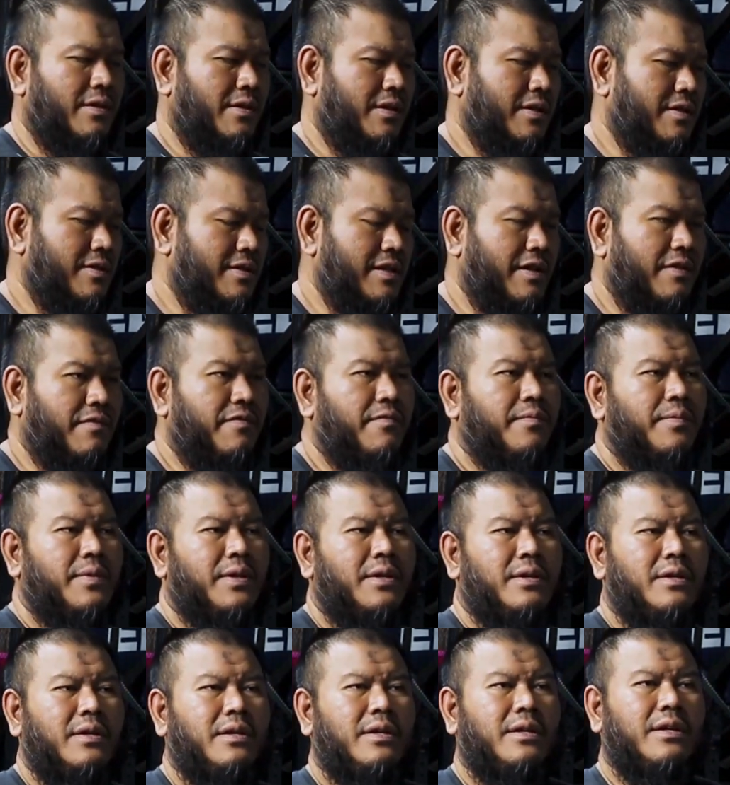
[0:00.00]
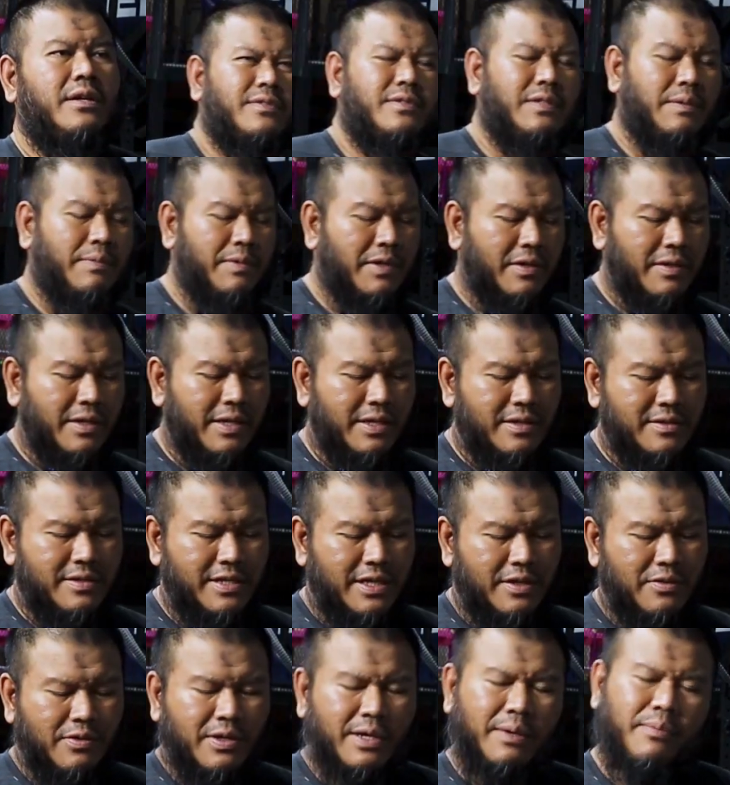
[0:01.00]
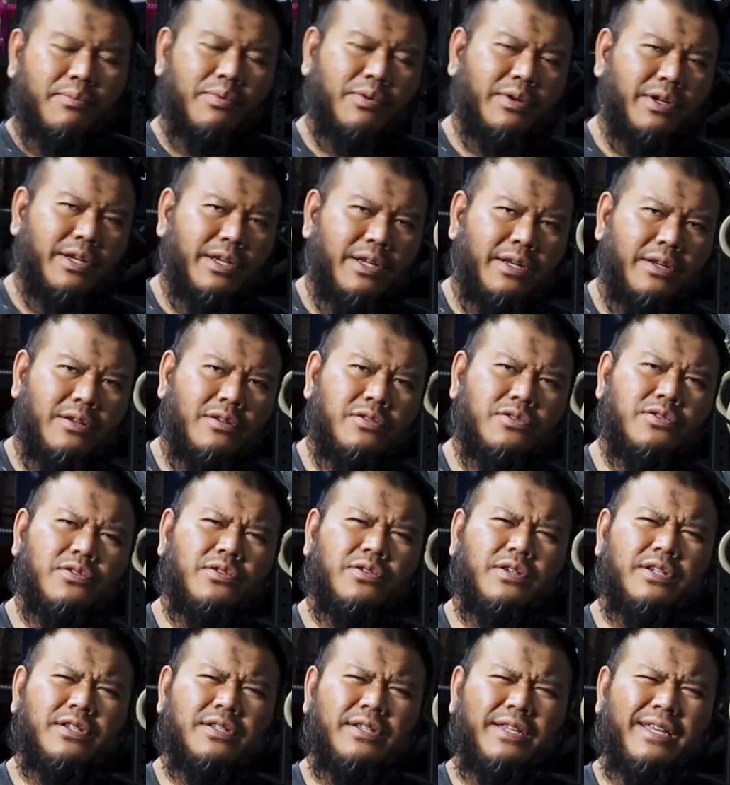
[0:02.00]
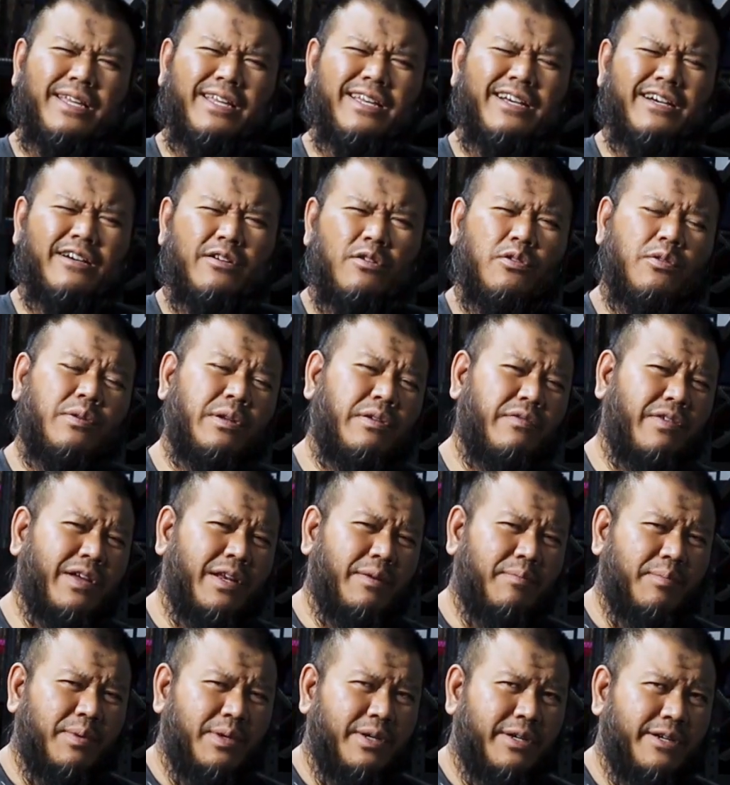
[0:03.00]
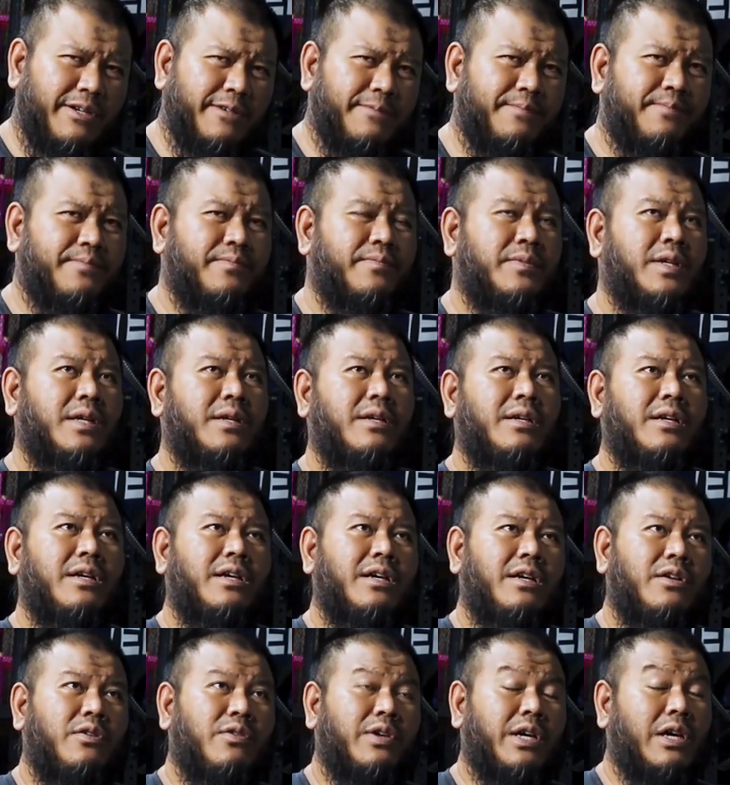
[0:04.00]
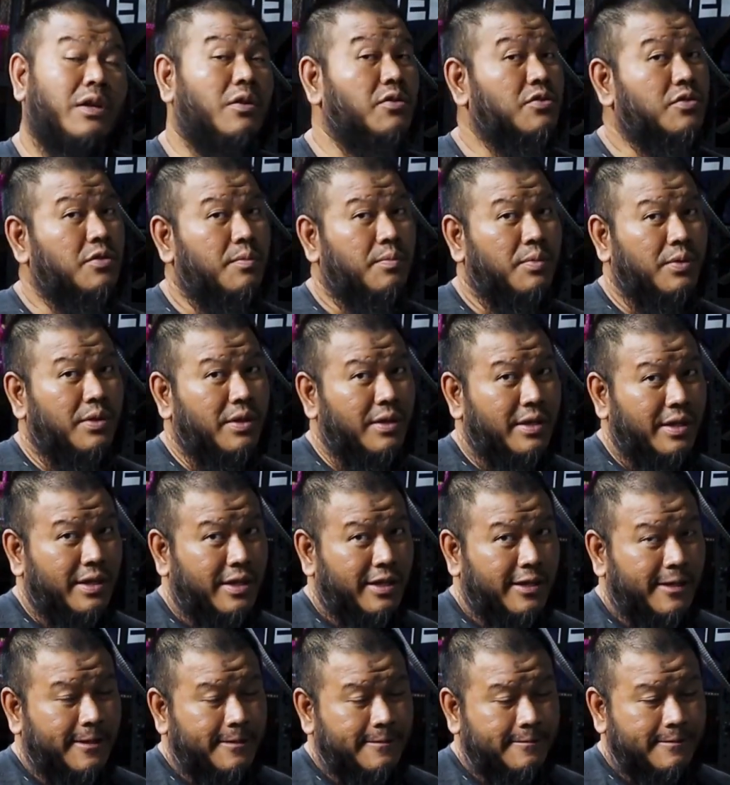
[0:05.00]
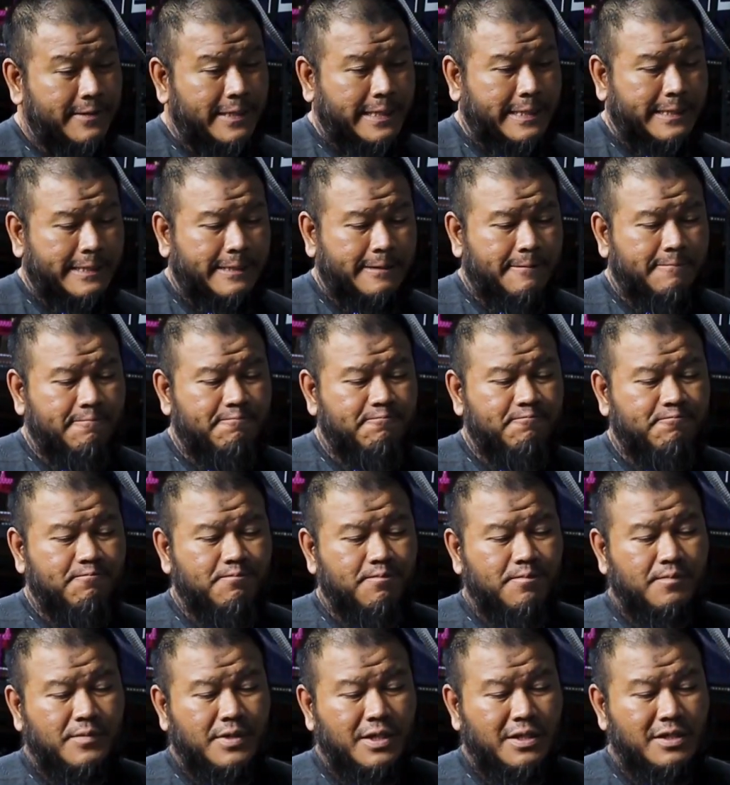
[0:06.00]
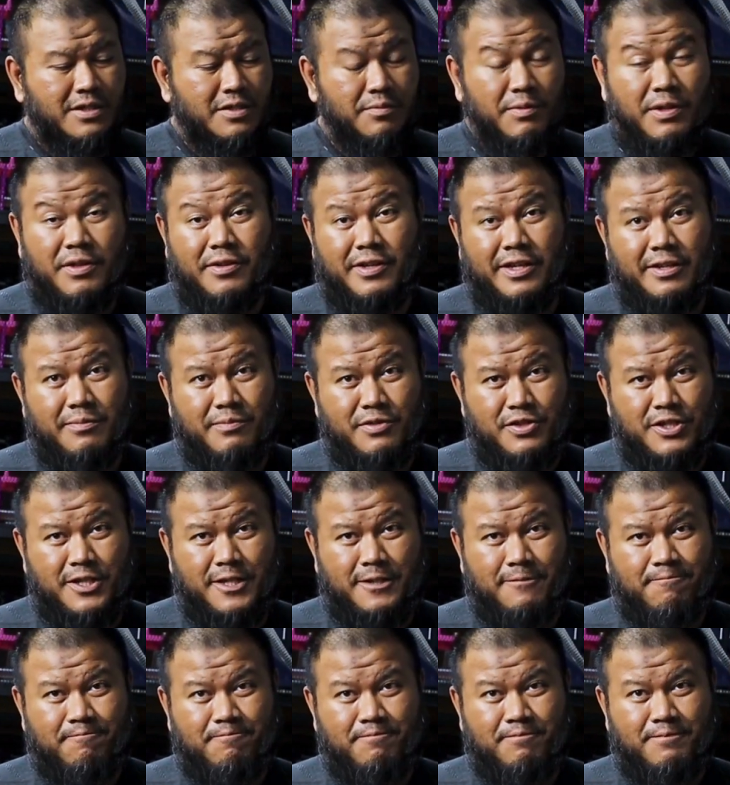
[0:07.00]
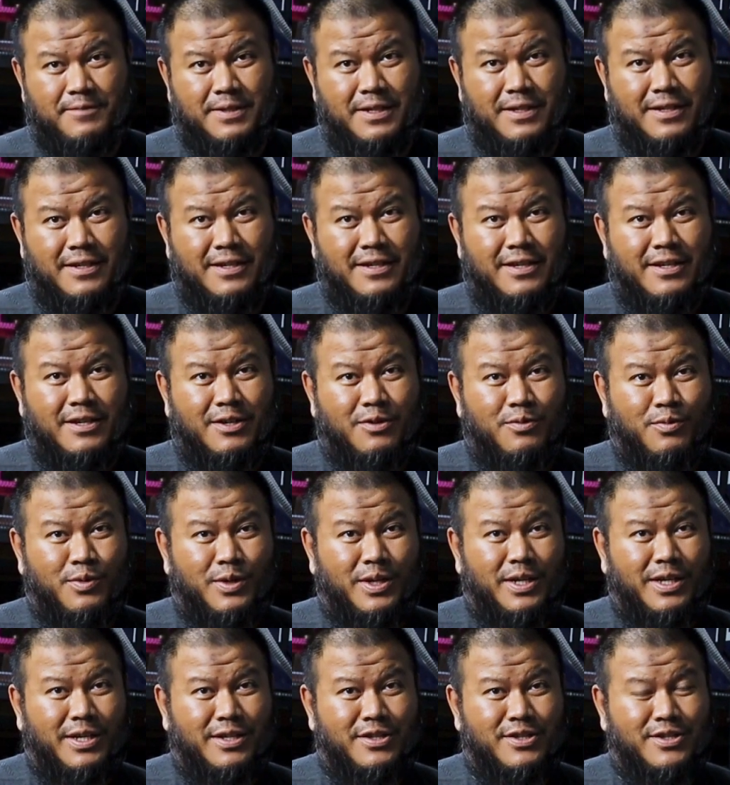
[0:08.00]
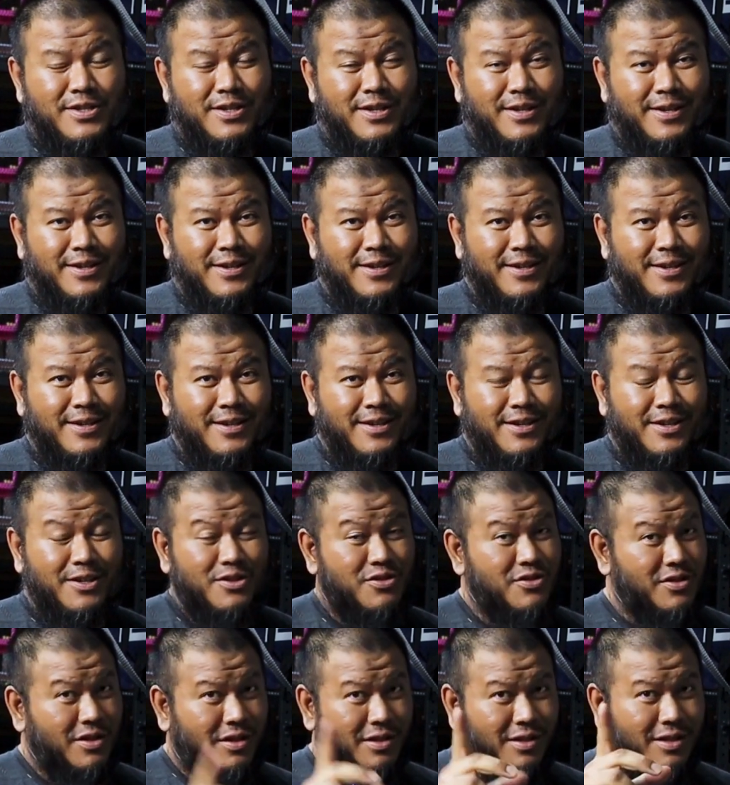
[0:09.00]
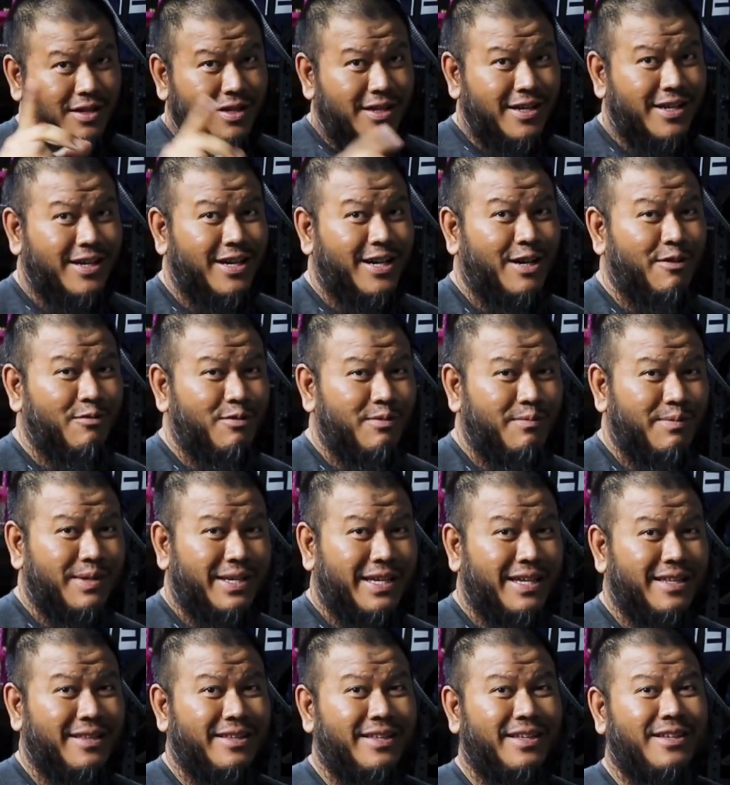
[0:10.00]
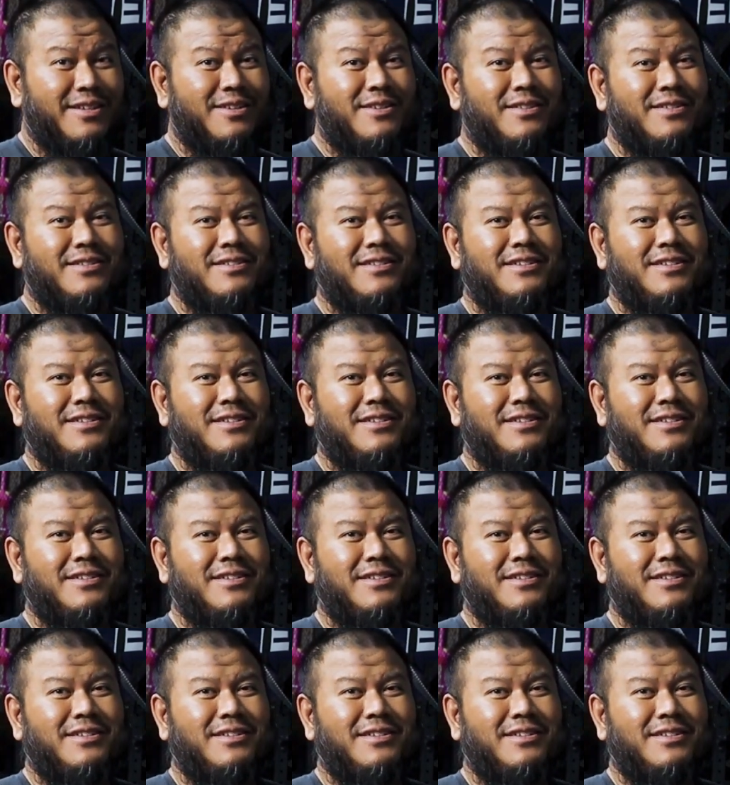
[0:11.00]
itself. Some of the things that you can put in also is the glute developer. You can also put the Smith kit machine, which inshallah I will be getting